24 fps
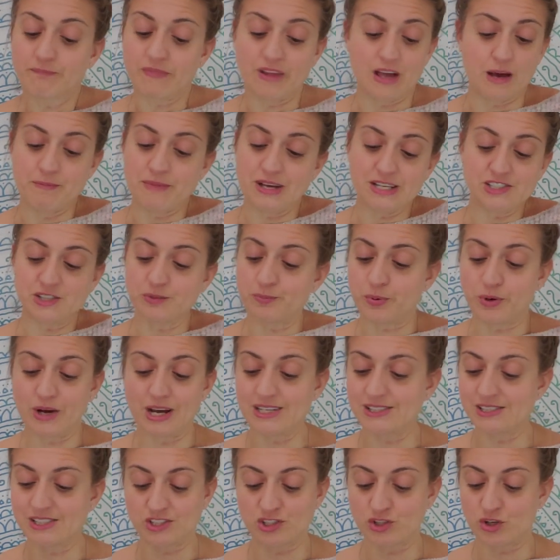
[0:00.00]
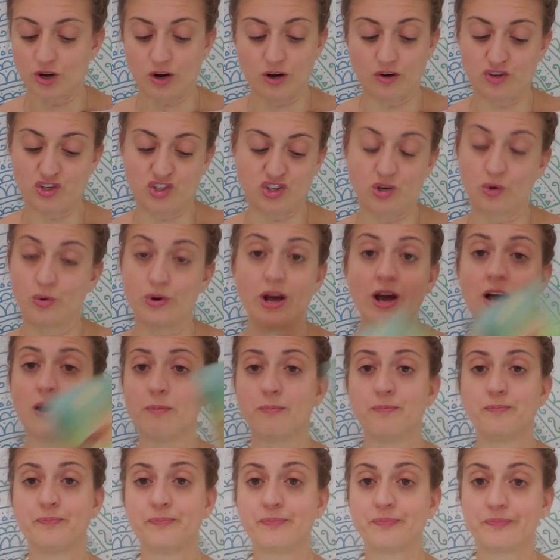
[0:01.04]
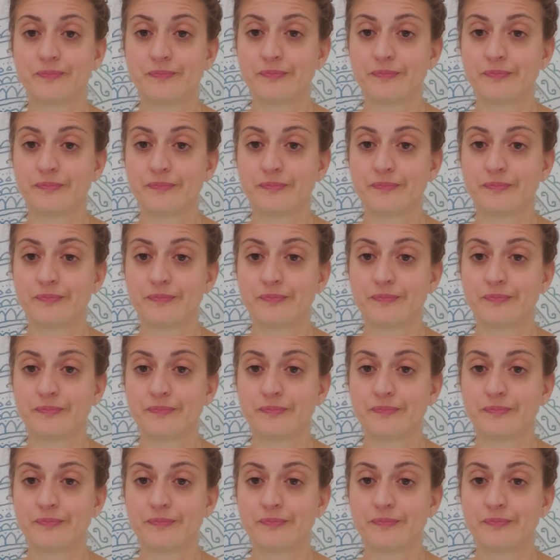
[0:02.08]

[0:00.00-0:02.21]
I'm not surprised this card showed up